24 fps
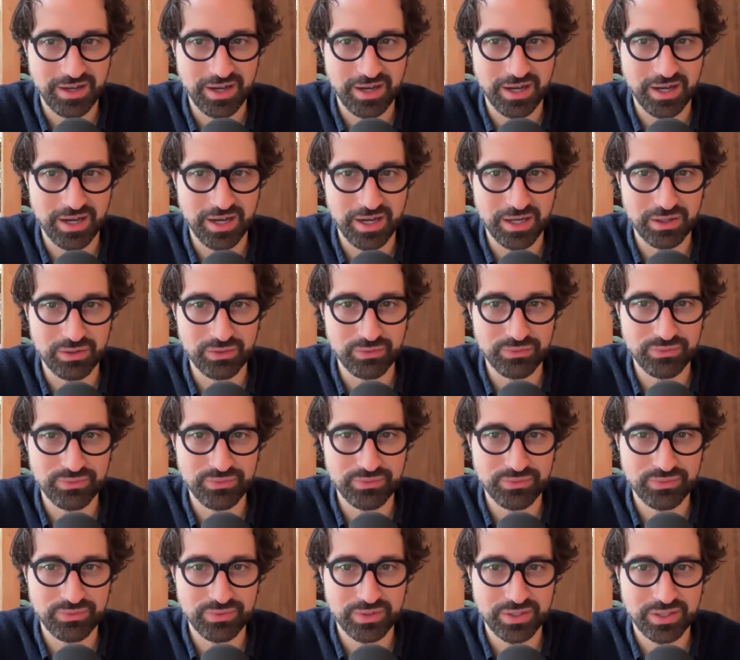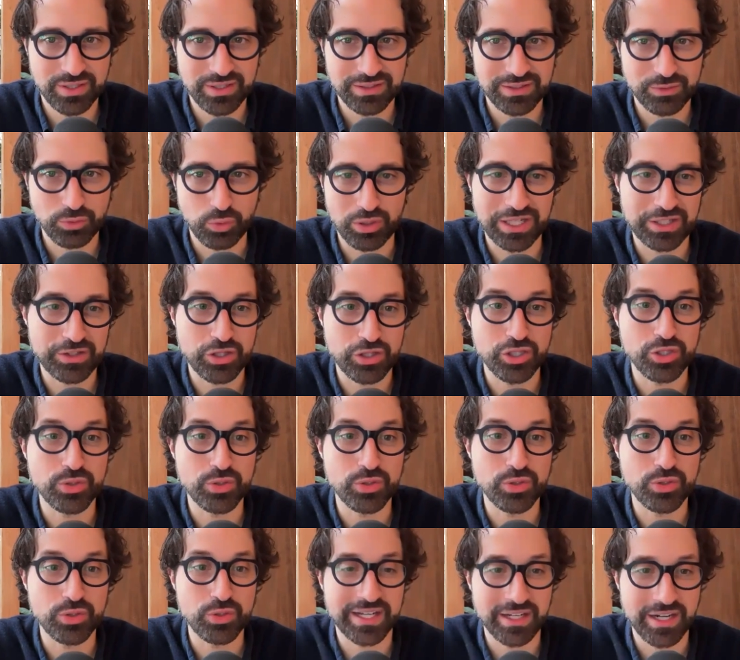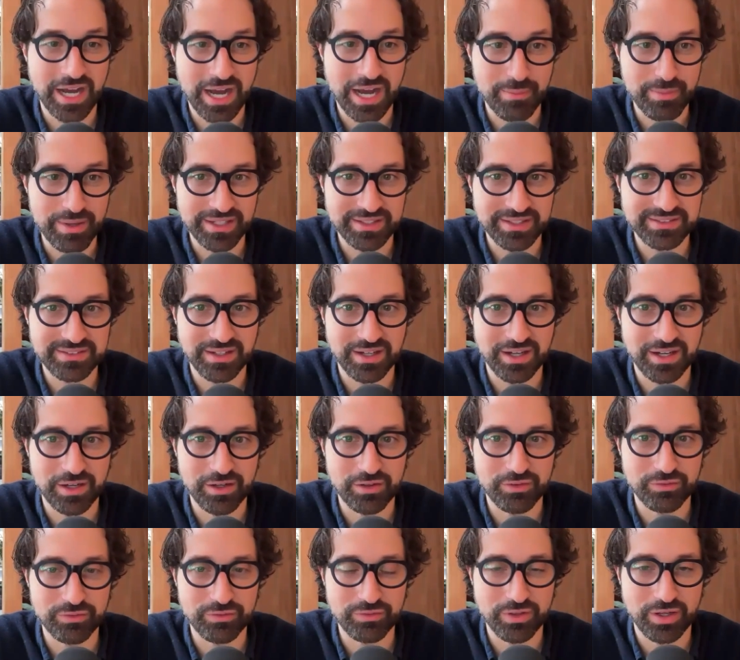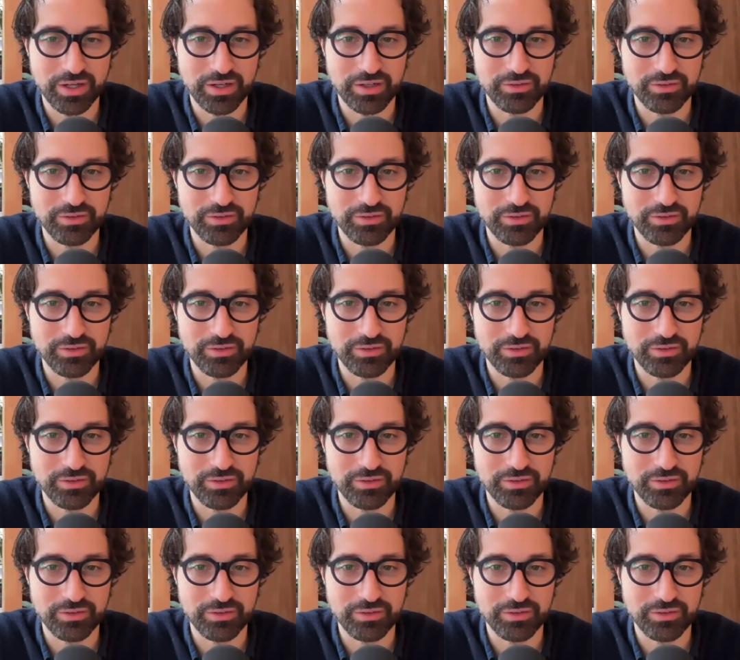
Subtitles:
of or like the unit economics of